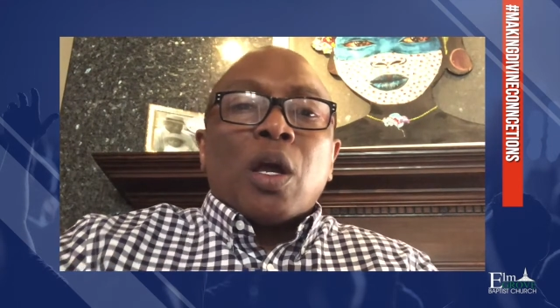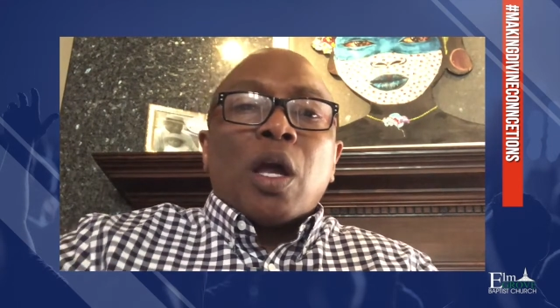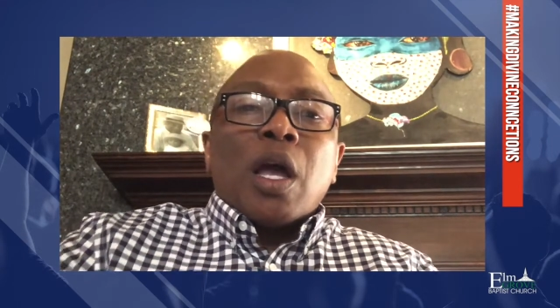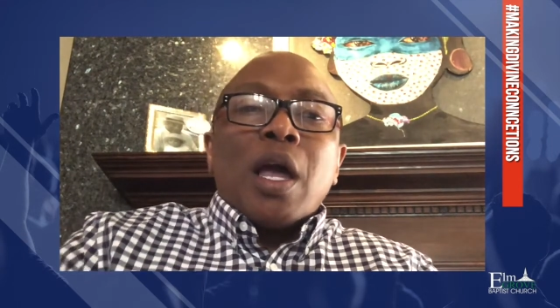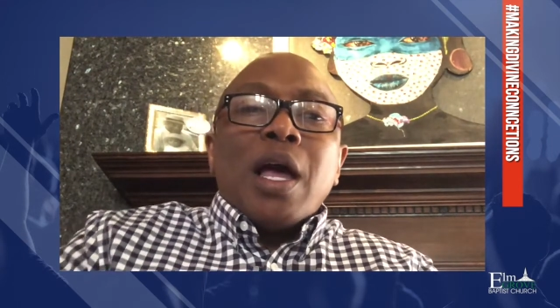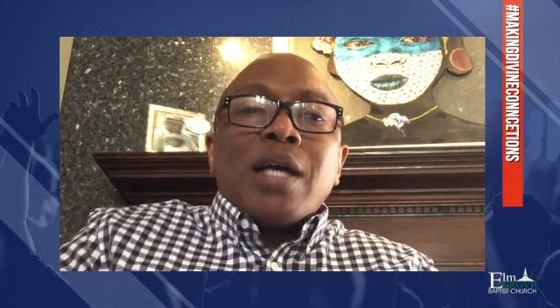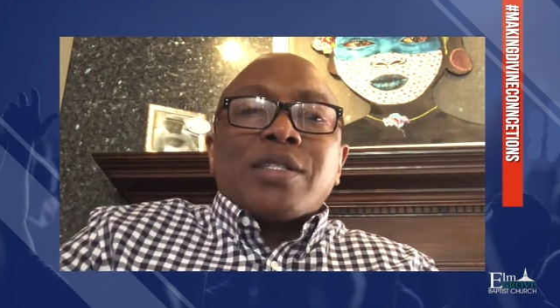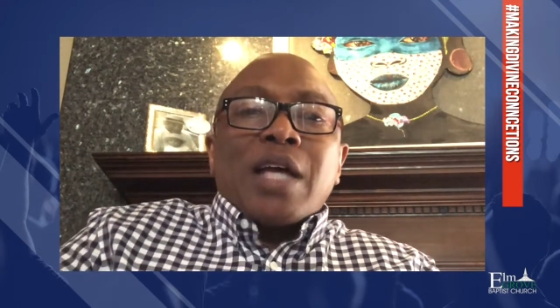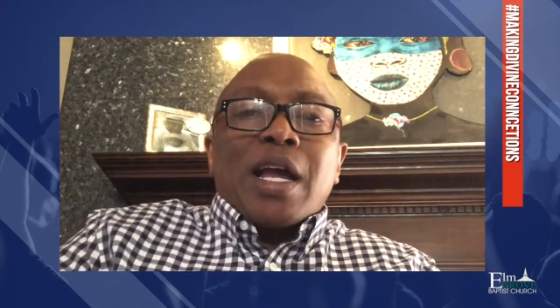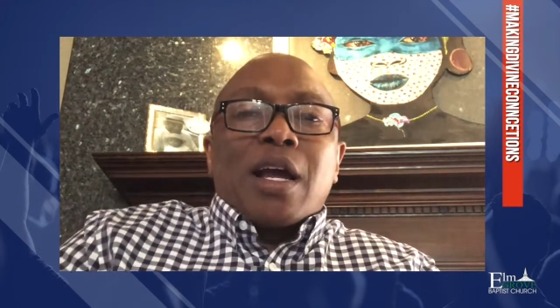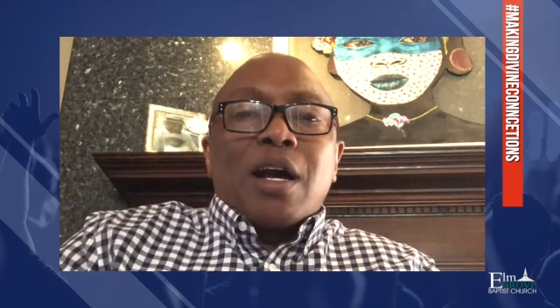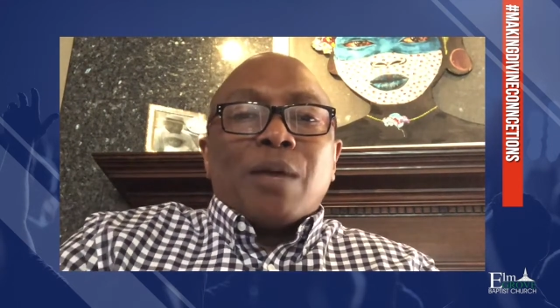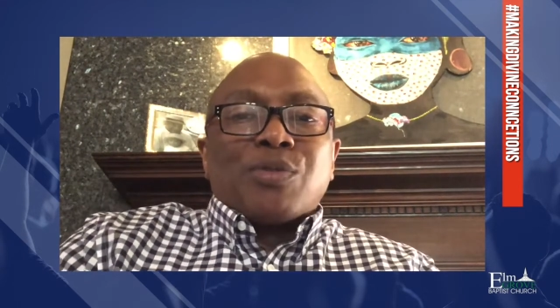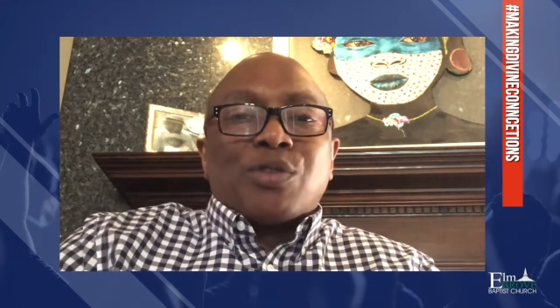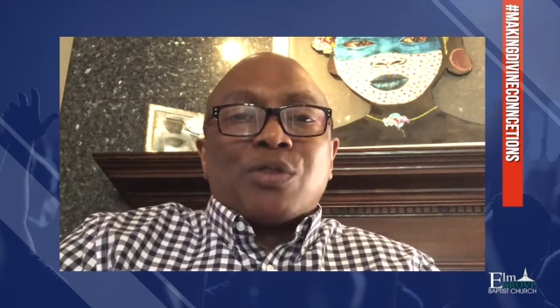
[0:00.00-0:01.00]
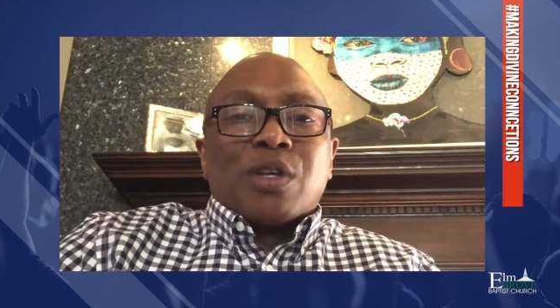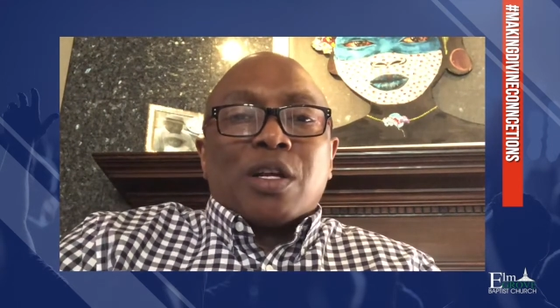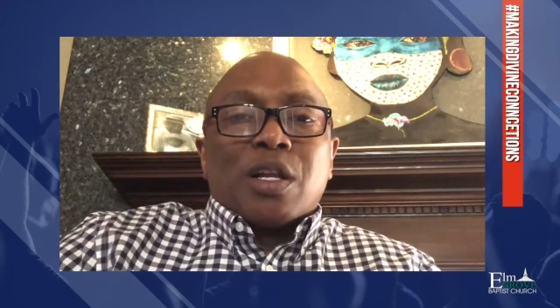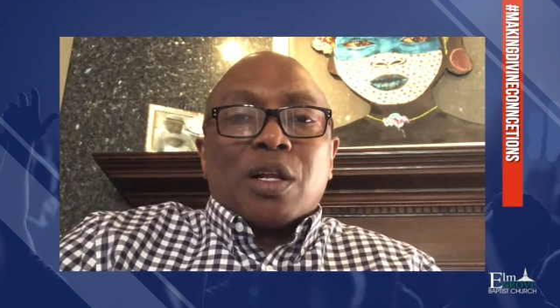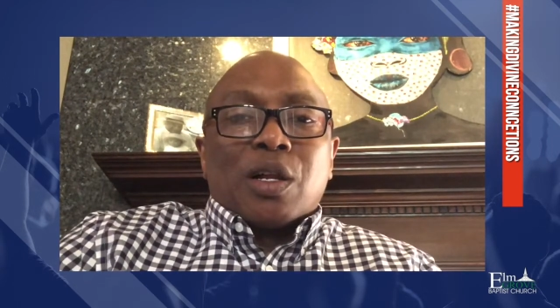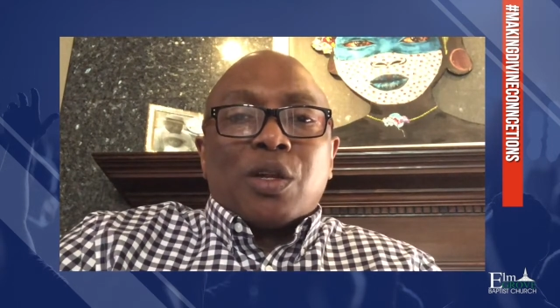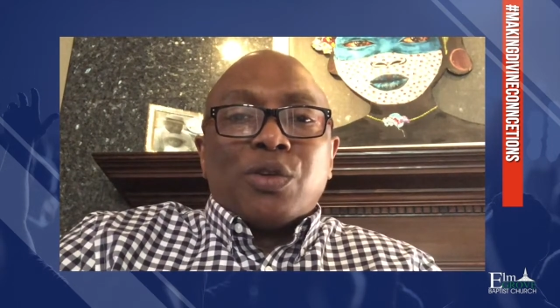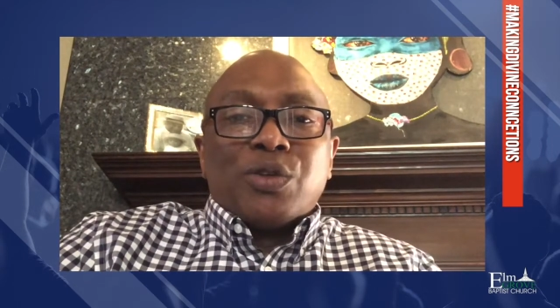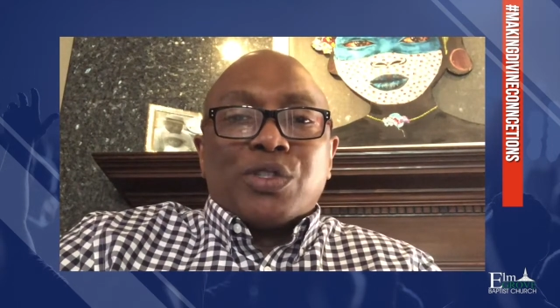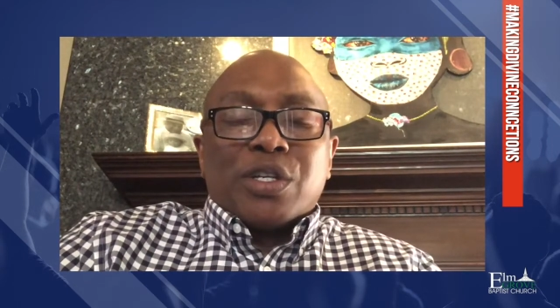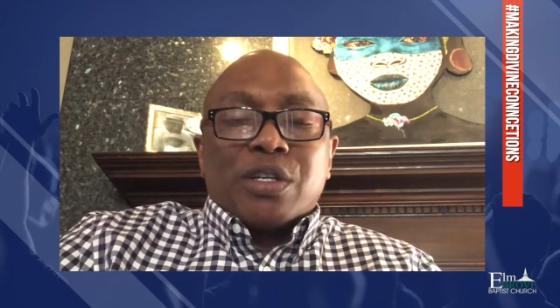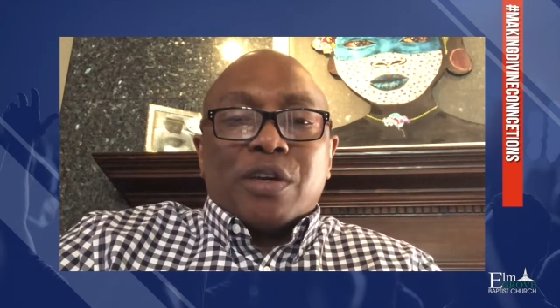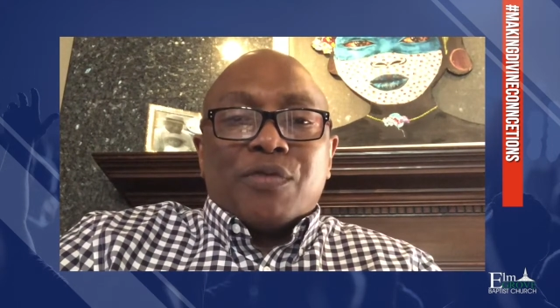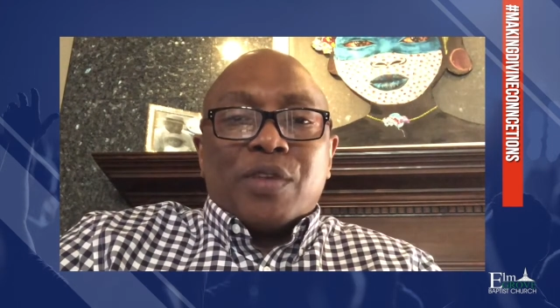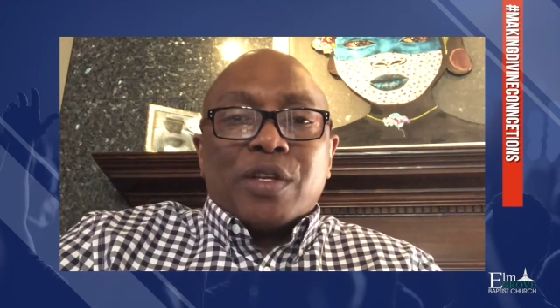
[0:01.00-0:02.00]
As I come to the
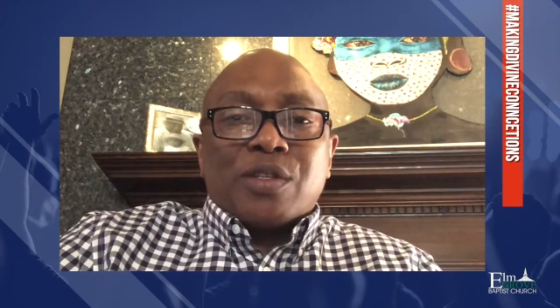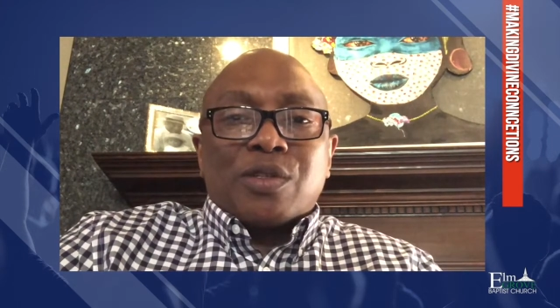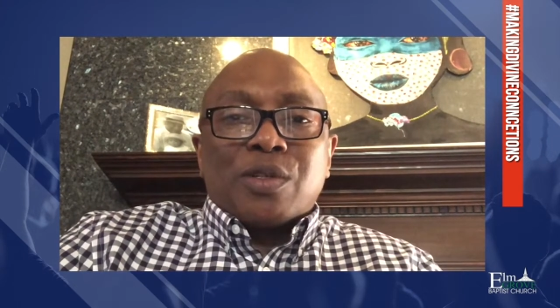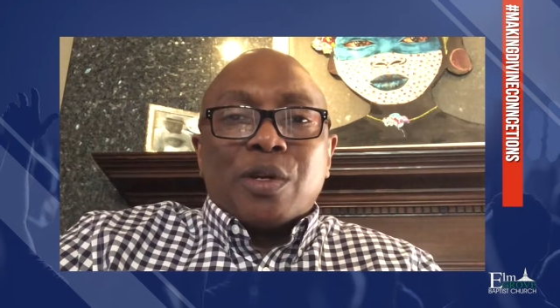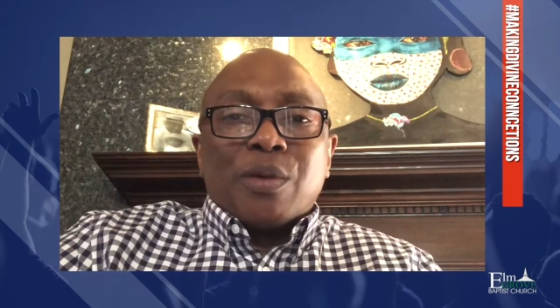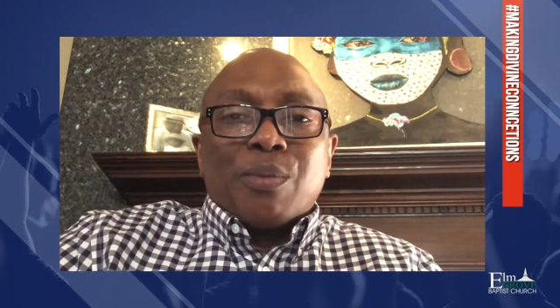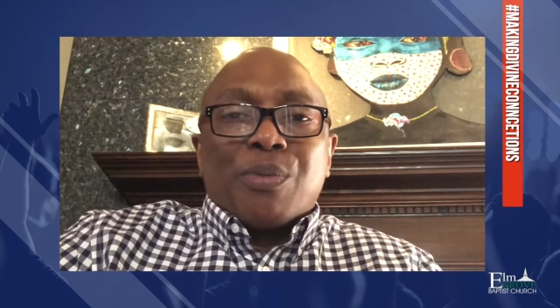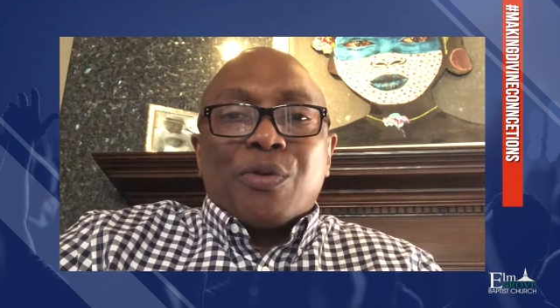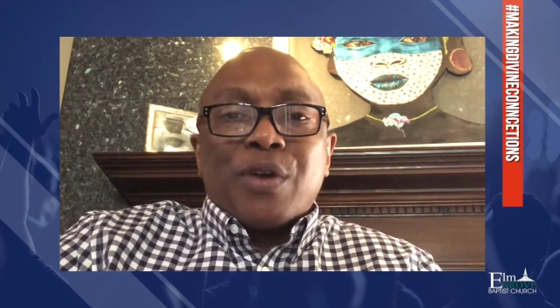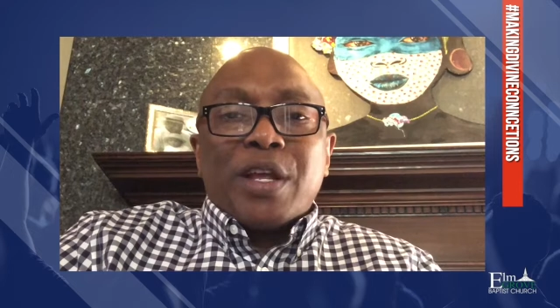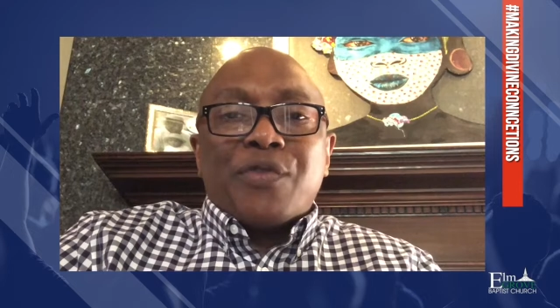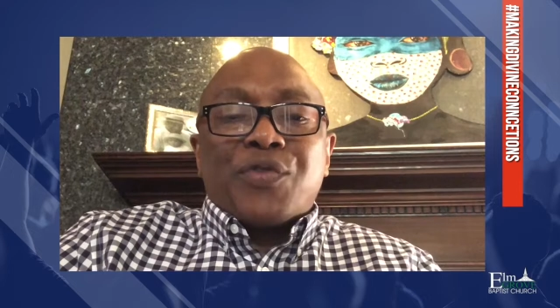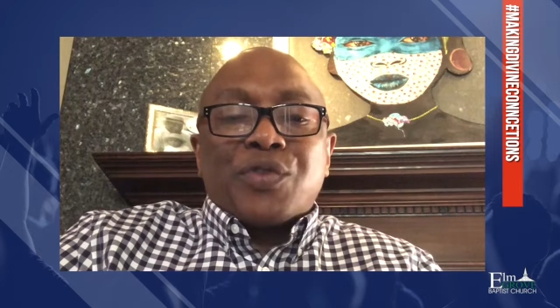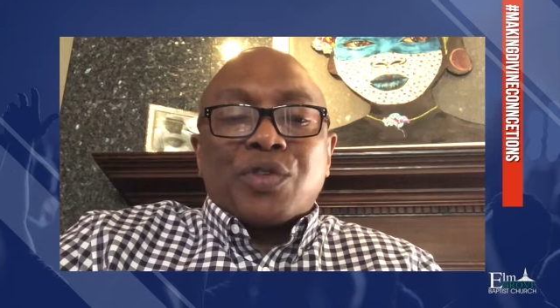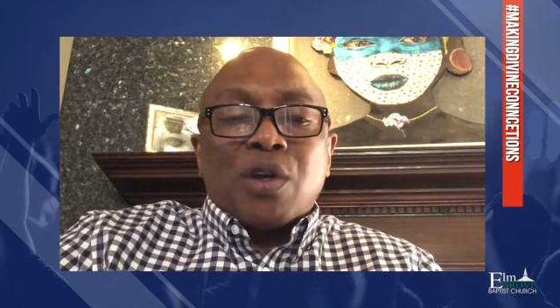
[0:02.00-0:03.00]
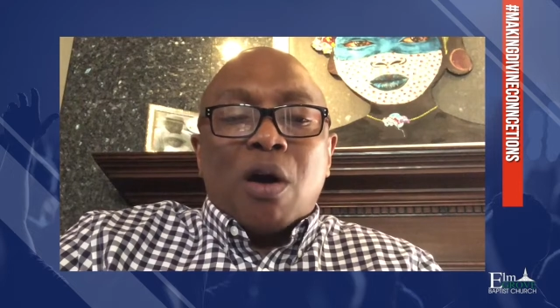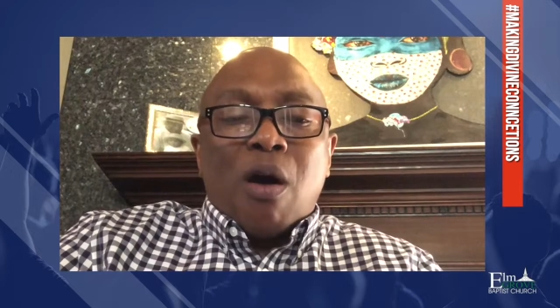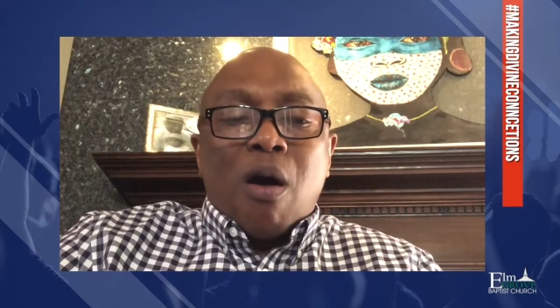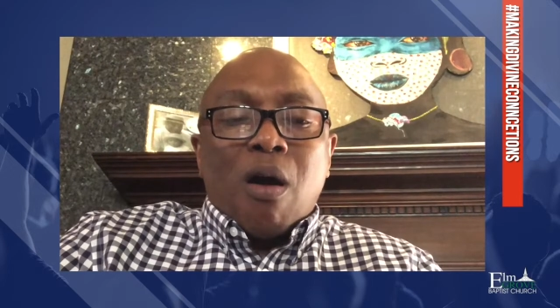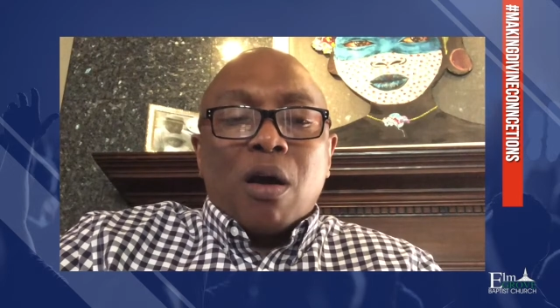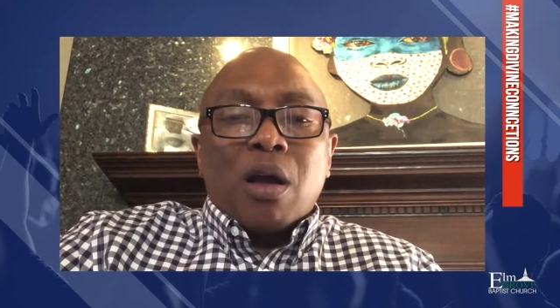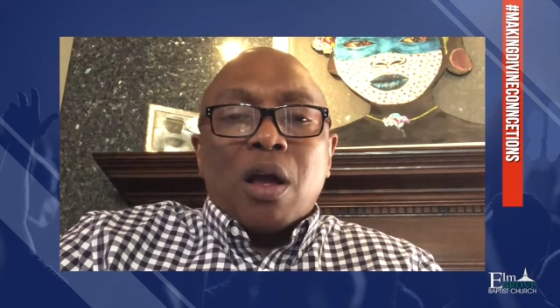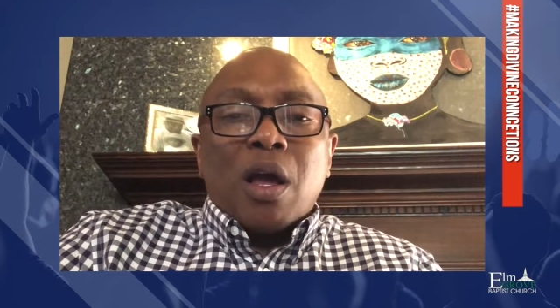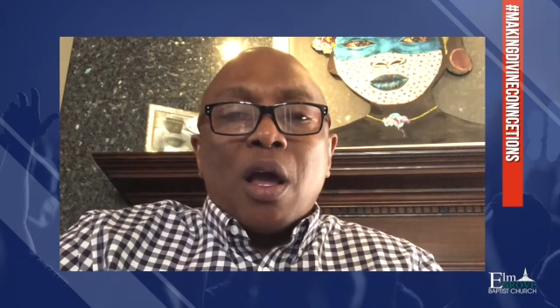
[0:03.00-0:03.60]
conclusion of this brief talk,